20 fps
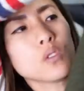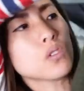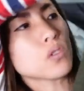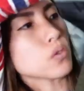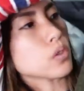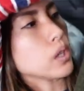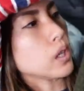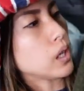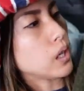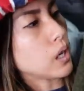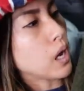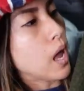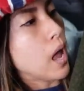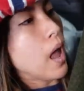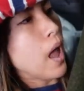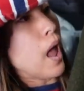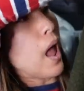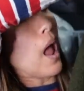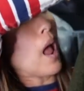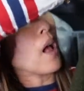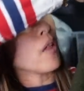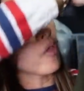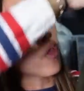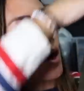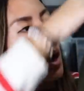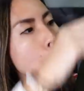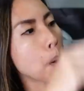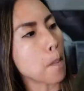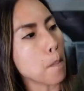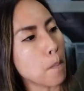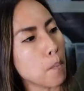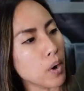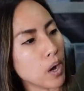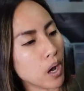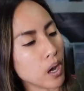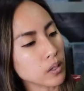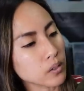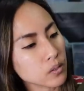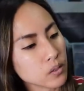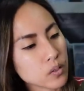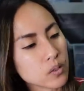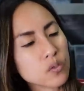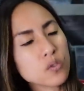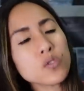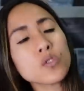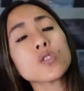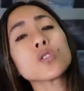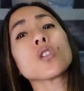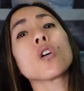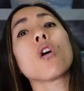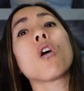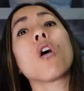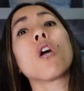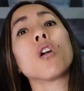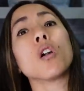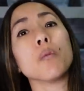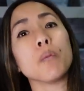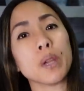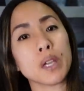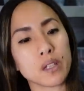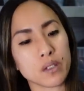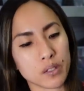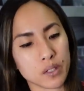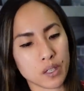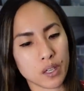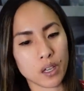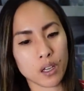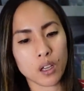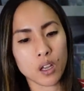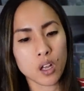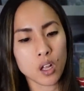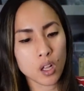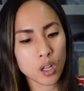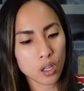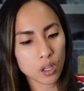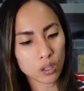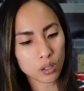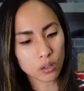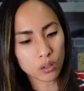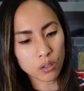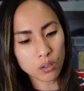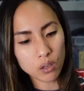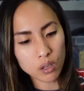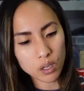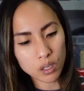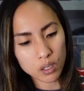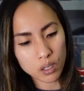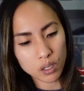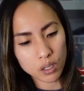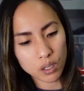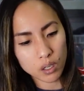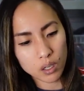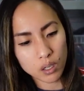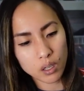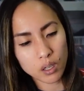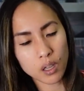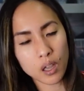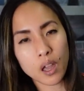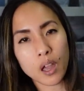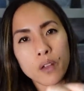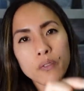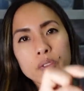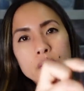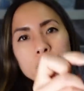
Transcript: green, and the buttons are amazing. Look at